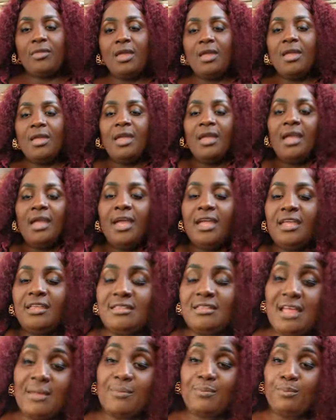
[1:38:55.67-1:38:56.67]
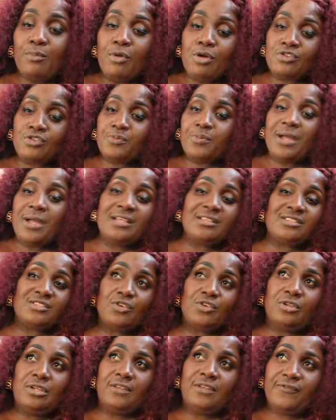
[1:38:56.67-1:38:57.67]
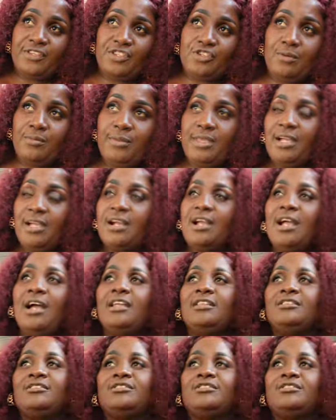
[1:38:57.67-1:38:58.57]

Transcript: is a must on Sunday for Jamaicans.